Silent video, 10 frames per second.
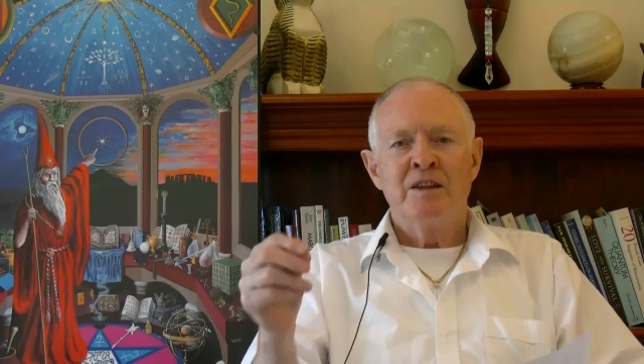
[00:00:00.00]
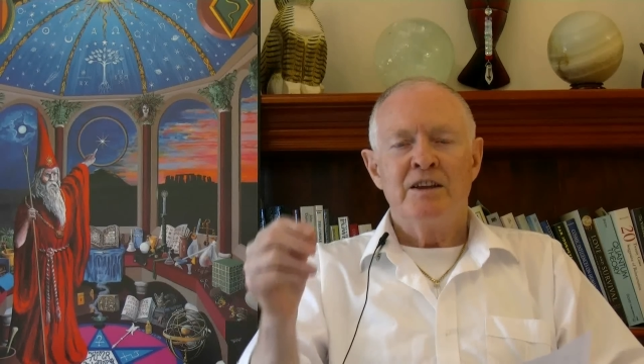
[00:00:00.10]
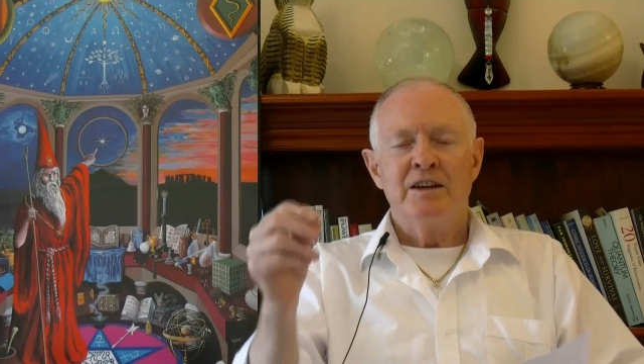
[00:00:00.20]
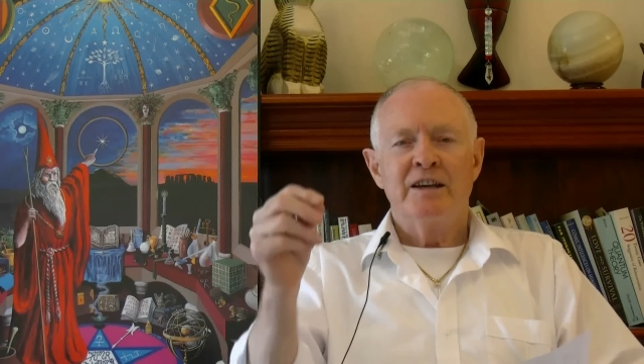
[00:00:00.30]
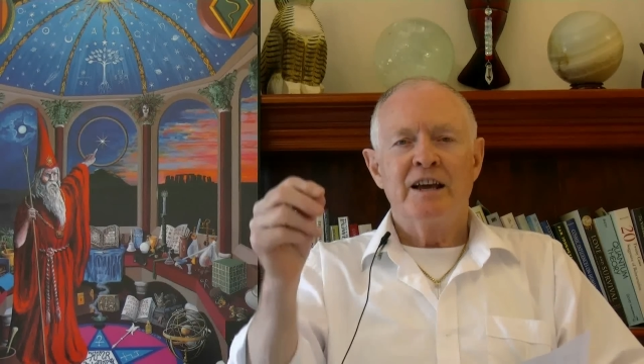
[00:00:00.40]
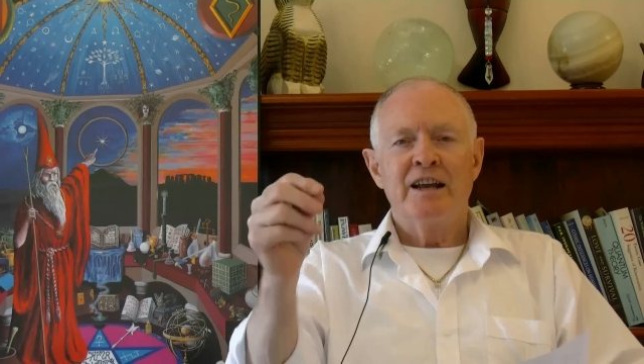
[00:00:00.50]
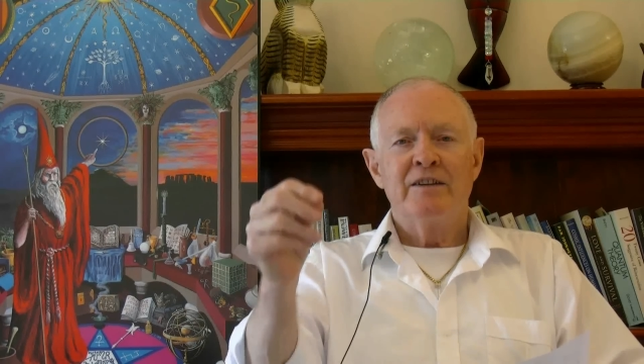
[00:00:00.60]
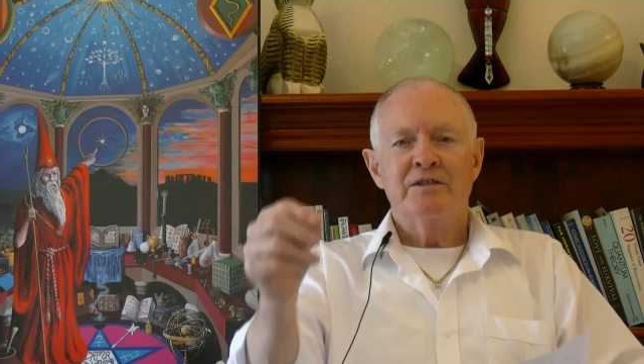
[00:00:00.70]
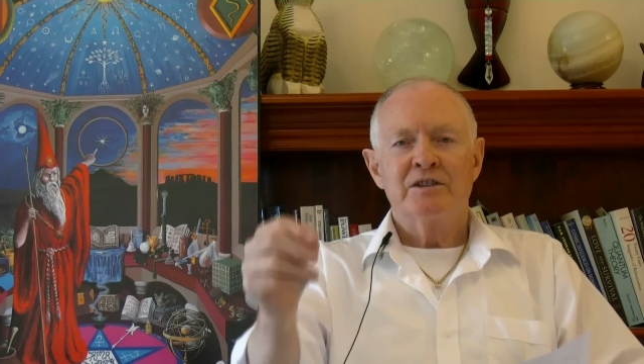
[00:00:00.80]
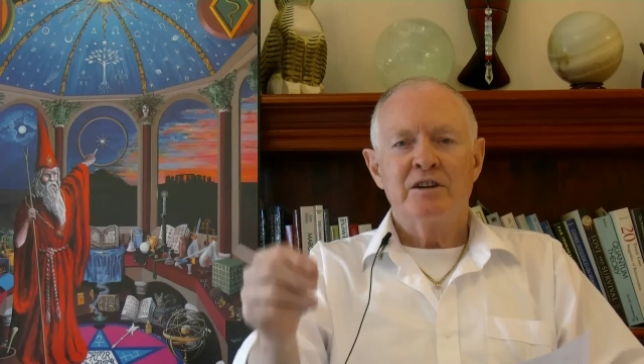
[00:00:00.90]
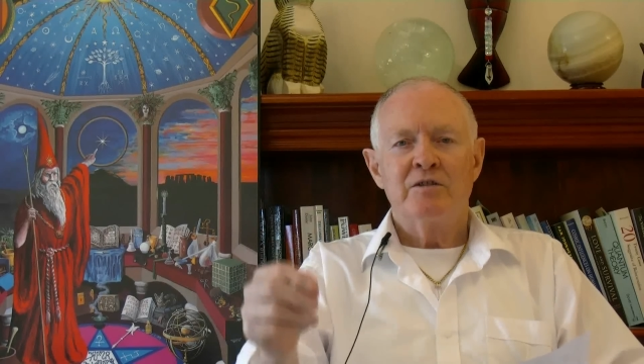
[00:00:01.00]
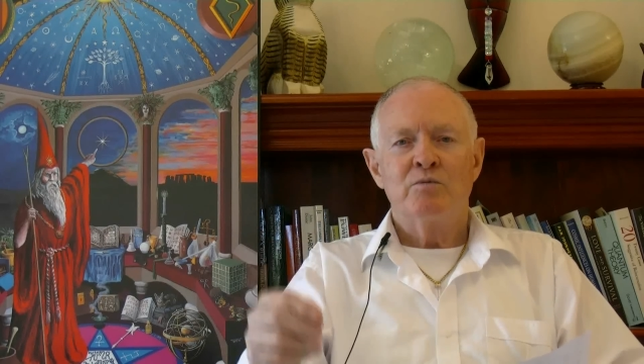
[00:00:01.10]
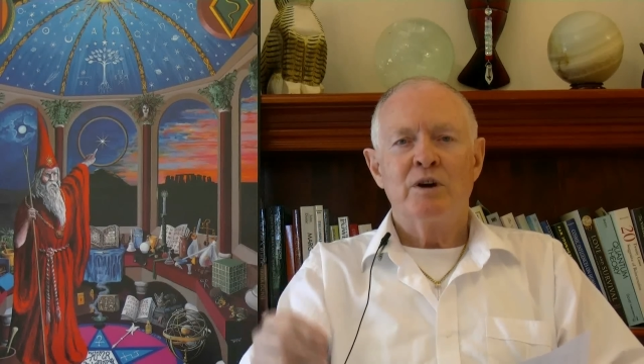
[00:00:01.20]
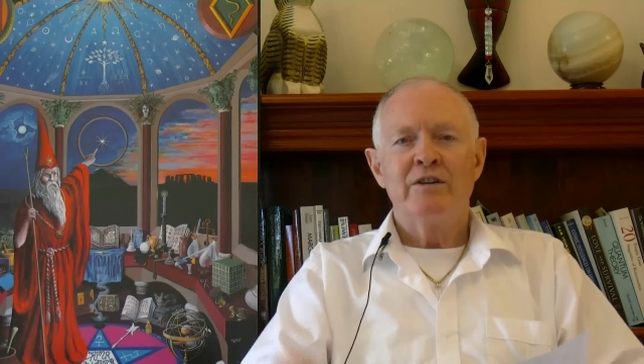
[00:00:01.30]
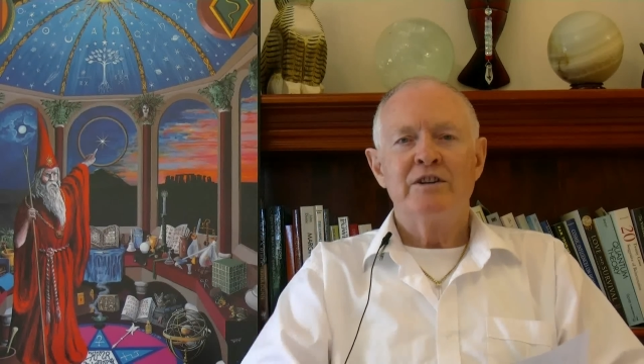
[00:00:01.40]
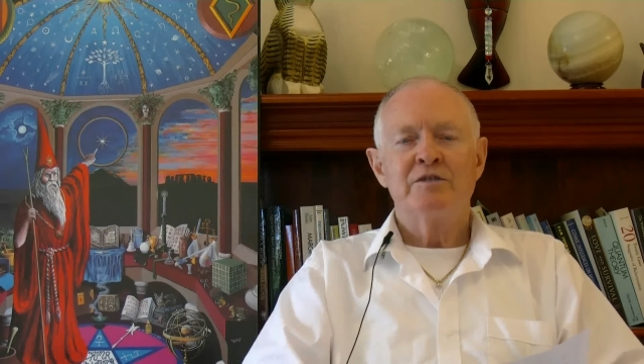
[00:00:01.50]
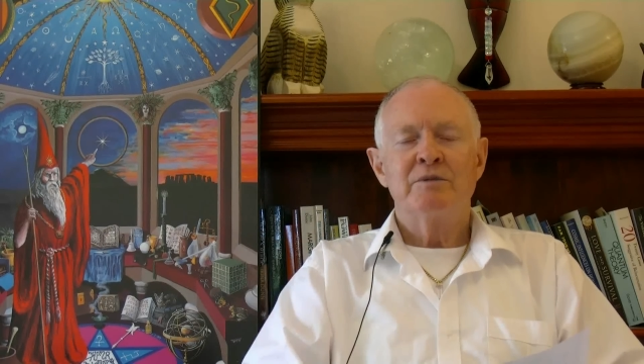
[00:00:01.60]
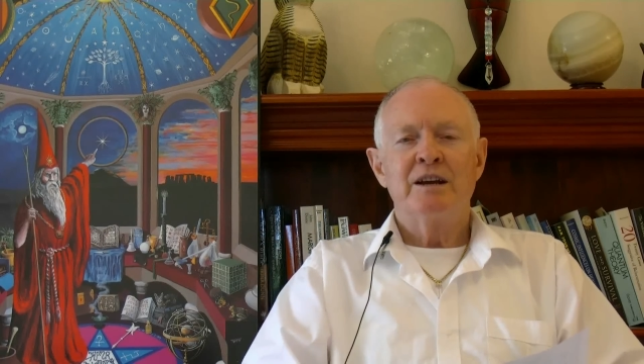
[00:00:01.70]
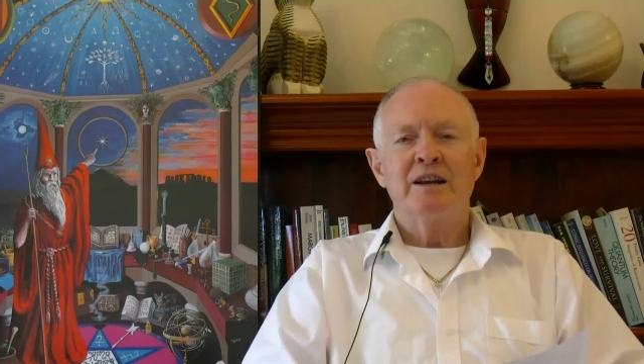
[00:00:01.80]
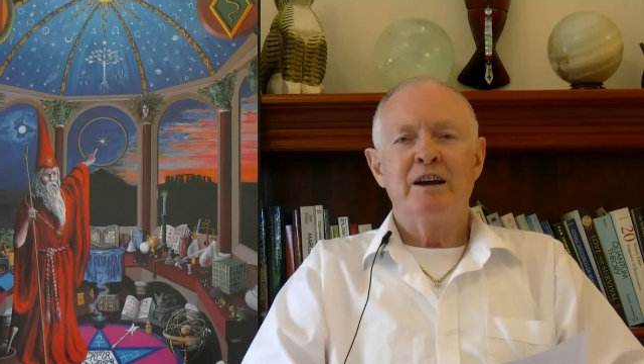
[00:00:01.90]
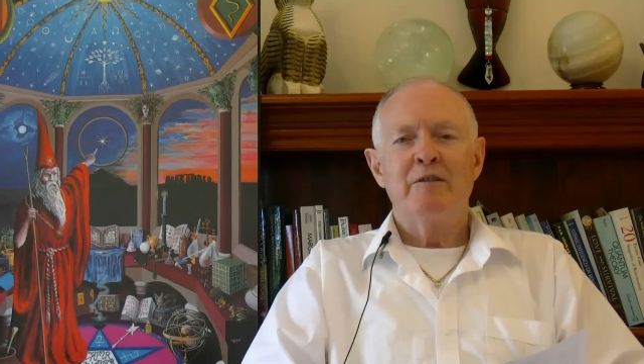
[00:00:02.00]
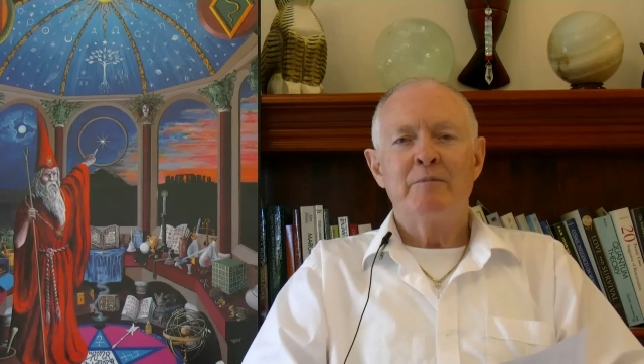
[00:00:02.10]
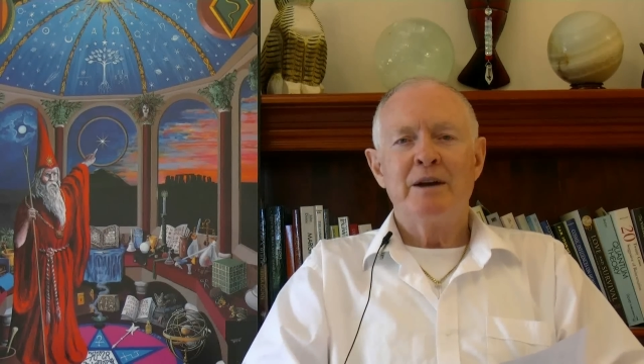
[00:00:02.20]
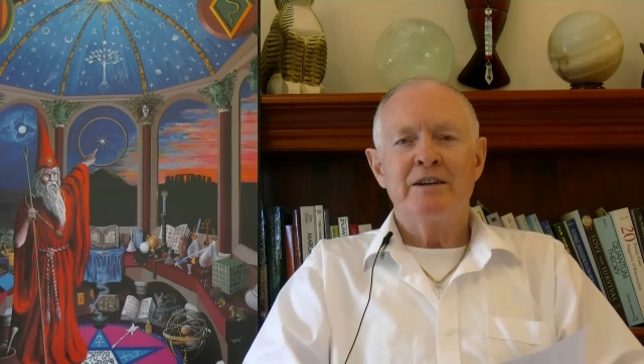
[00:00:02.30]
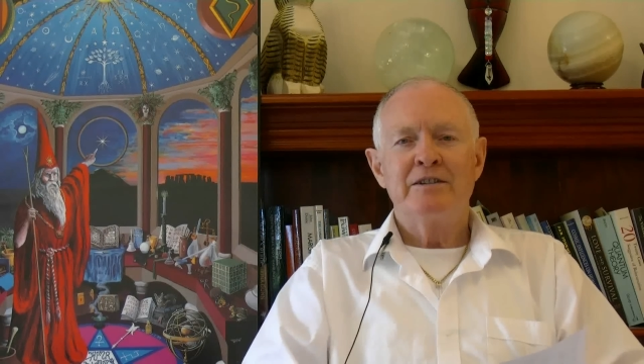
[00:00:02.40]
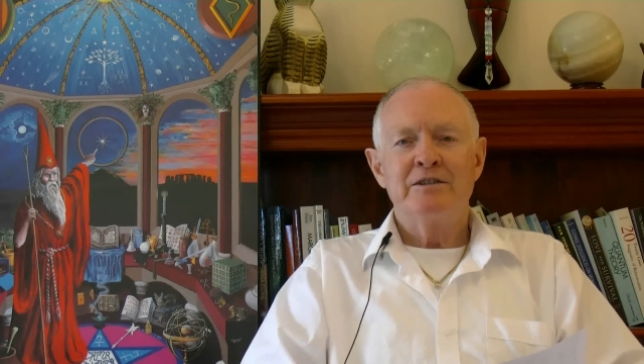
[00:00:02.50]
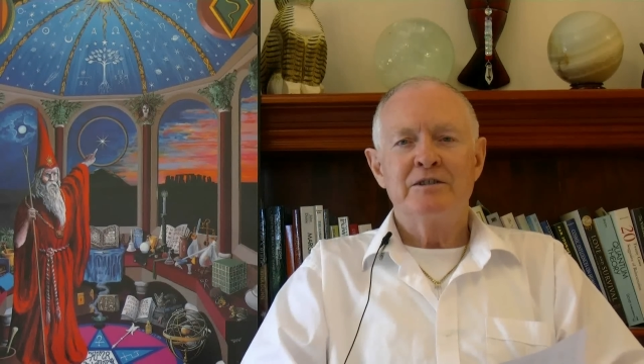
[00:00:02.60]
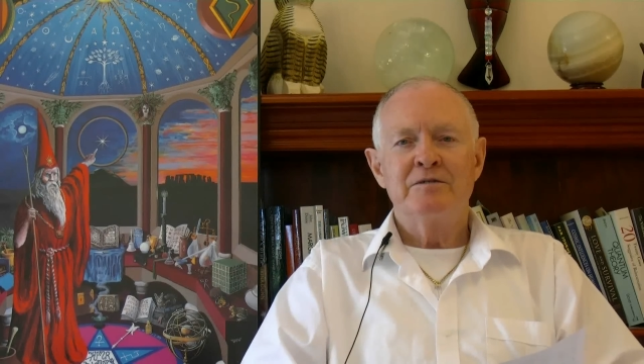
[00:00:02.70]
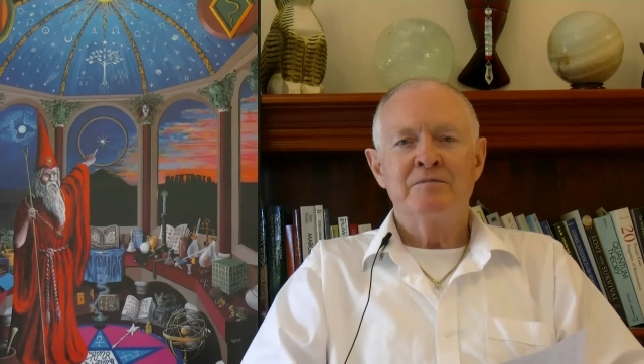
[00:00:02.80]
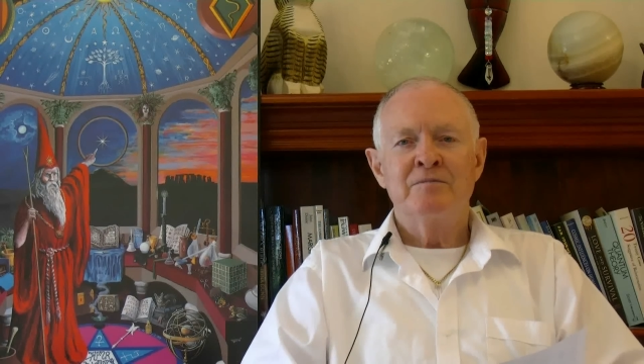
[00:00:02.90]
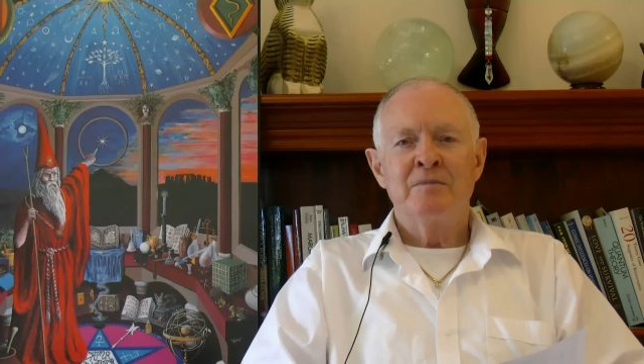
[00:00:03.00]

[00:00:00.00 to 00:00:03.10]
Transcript: You can have secret worries about love matters,